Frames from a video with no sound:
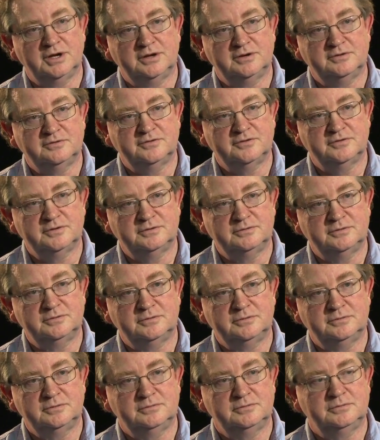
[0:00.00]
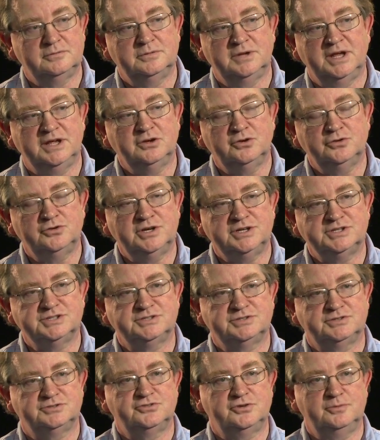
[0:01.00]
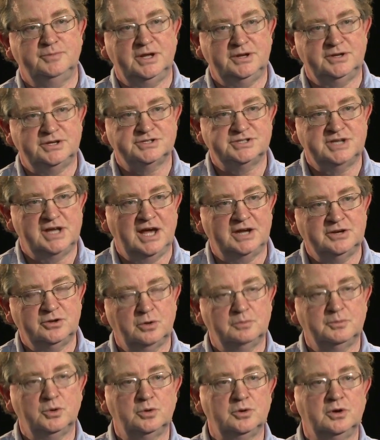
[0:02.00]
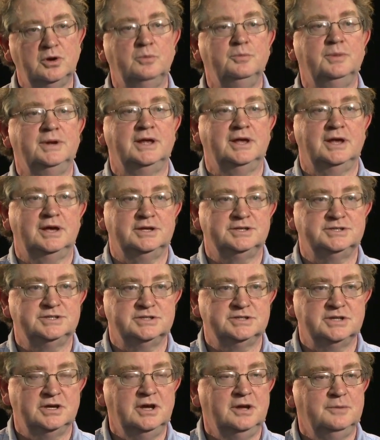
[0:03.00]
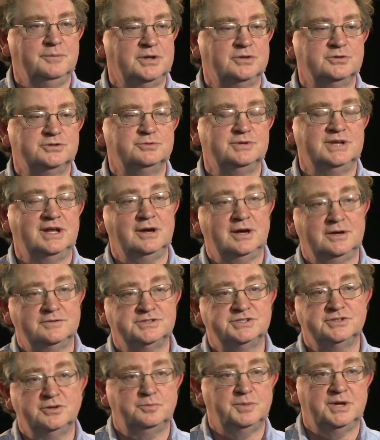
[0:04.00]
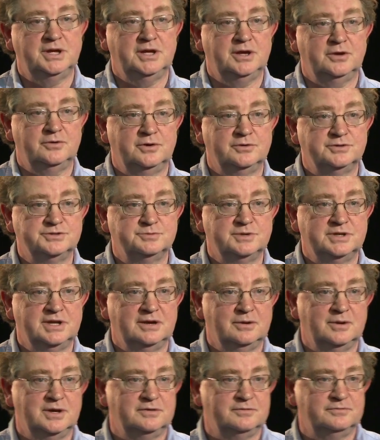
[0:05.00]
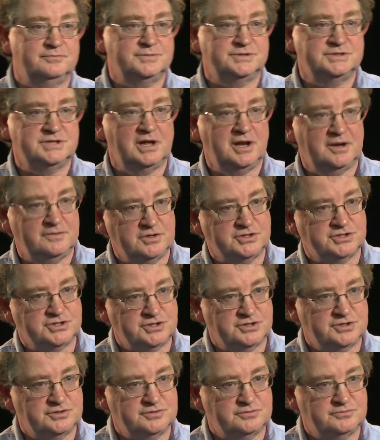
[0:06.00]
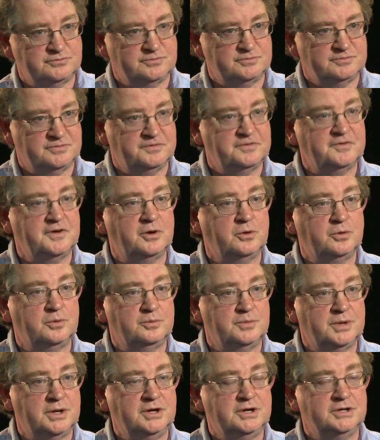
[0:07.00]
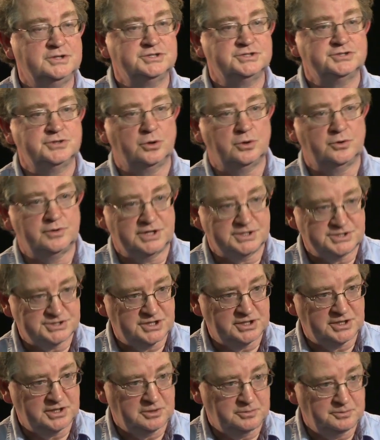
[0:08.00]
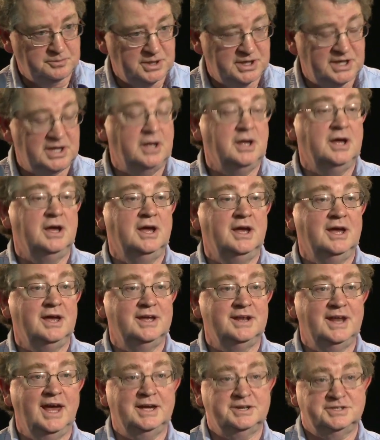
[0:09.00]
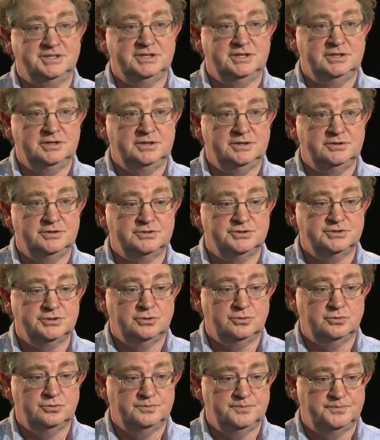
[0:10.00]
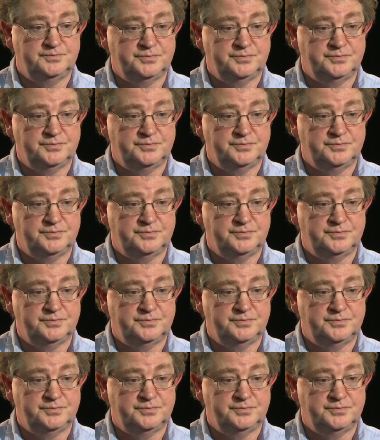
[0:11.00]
have increased tremendously and got more complicated because we now have superheroes. We now have television and film stories that can be enacted in the school.